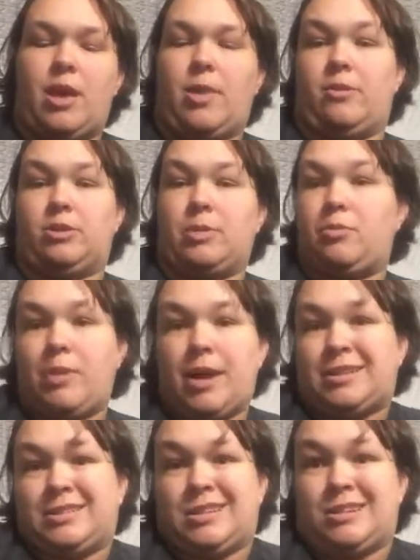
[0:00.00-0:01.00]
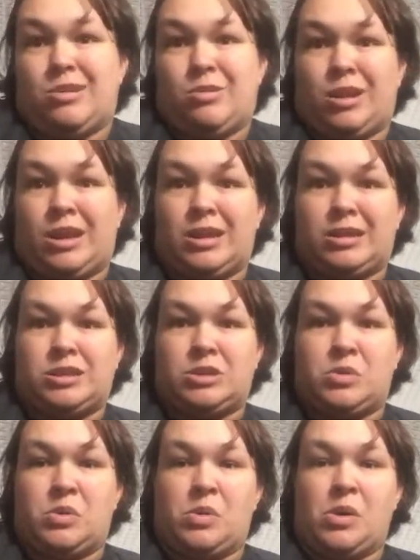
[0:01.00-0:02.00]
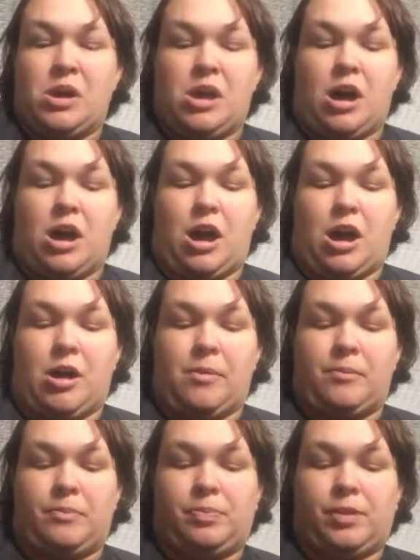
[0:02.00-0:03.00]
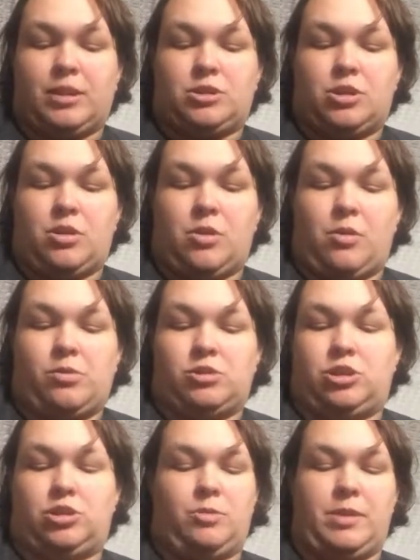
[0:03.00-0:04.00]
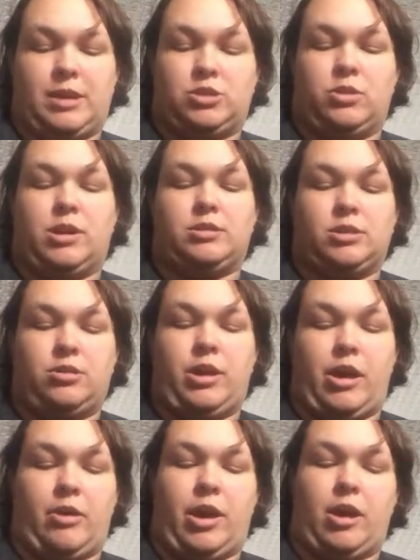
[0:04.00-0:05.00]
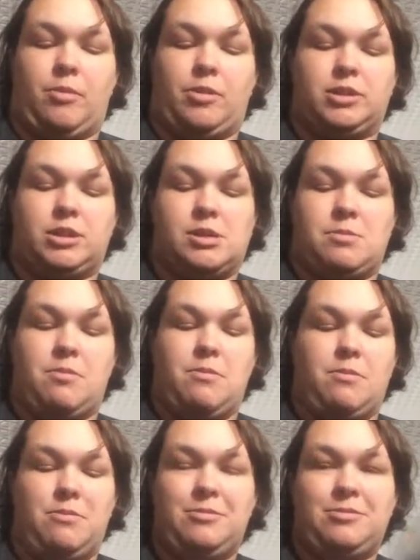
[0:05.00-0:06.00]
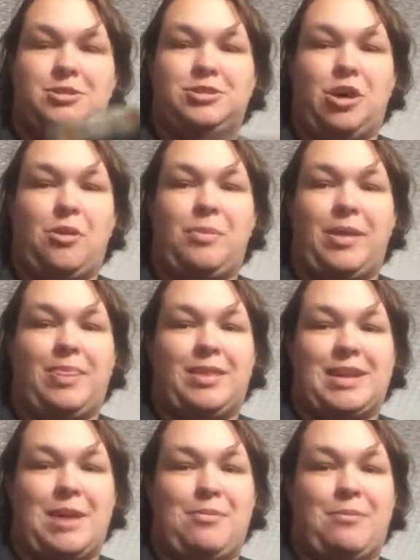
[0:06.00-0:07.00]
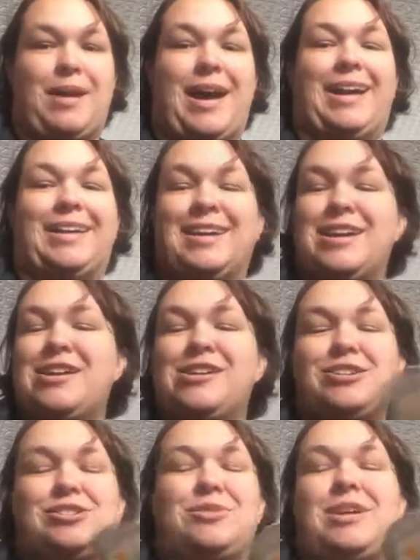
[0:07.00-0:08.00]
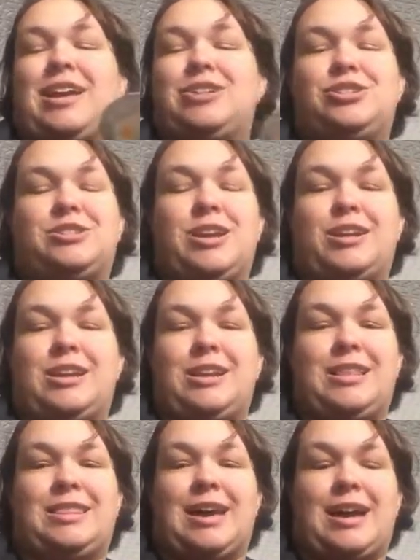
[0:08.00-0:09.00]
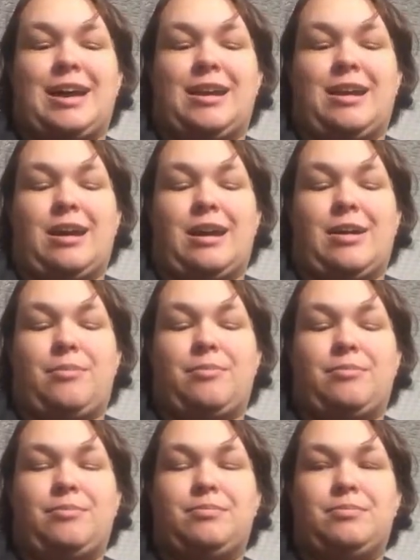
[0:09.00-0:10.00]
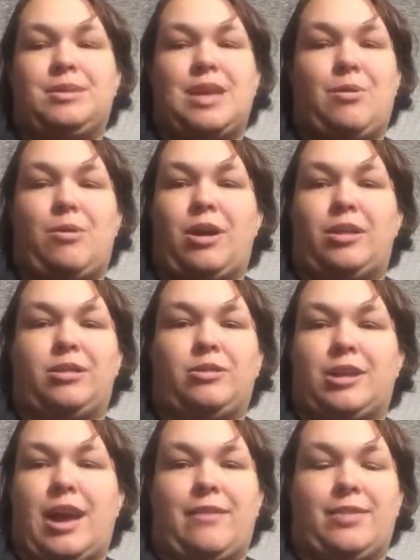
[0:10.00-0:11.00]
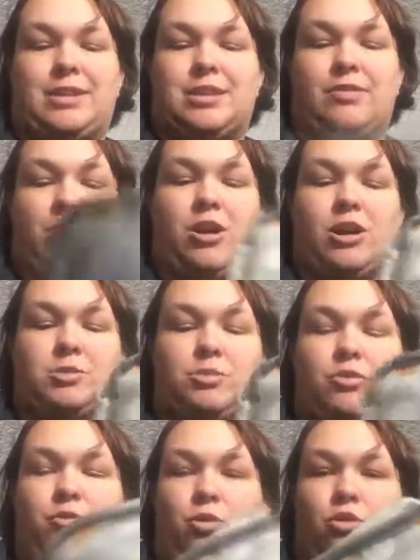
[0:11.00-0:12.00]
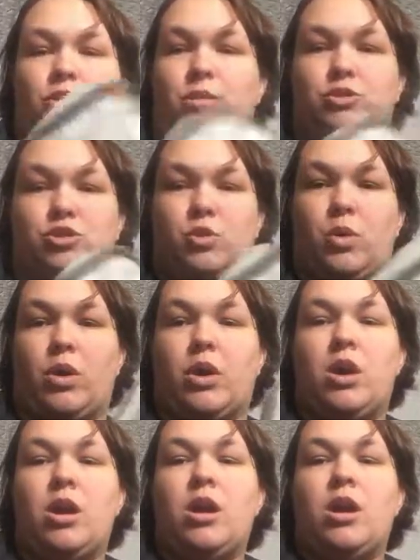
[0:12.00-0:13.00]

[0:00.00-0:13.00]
in their diaper bag because they didn't know they needed to. And so she told me that story, and I was like, okay, I'll put some soap in the diaper bag. So again, she's not going to need that day one. They're going to have that stuff at the hospital for her, I'm sure.